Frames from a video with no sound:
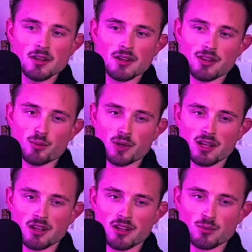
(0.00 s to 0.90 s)
in the
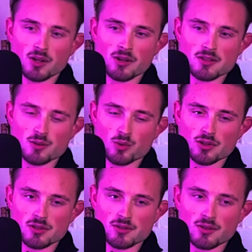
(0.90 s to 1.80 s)
beginning because I
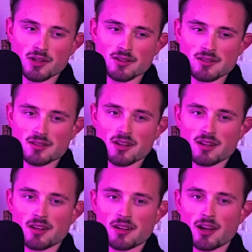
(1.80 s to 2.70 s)
wanted to
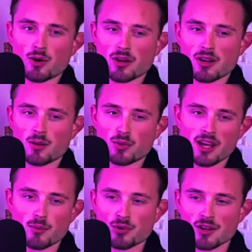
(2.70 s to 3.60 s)
understand how can I be
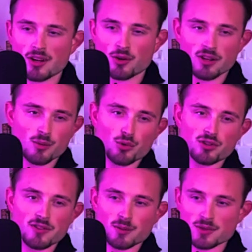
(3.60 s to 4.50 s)
happier, how can I
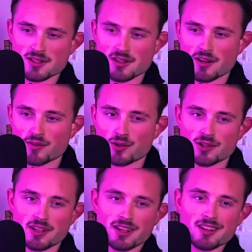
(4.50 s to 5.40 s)
motivate myself and all
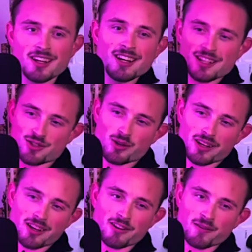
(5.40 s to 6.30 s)
that. So I
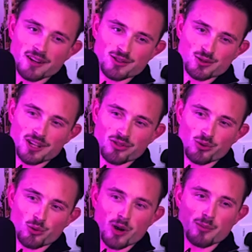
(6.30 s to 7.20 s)
kind of fell into like
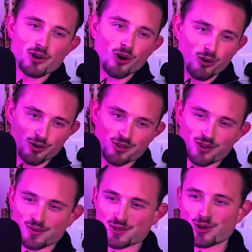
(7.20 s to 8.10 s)
the rabbit hole
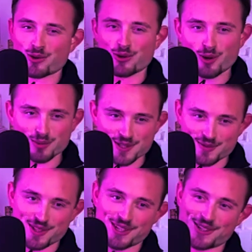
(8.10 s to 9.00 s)
of Tony Robbins
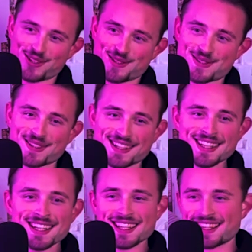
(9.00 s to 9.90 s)

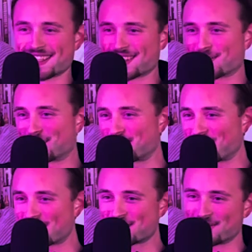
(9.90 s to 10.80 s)
videos, these like
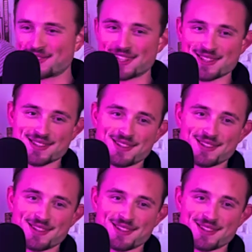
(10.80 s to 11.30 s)
motivational videos on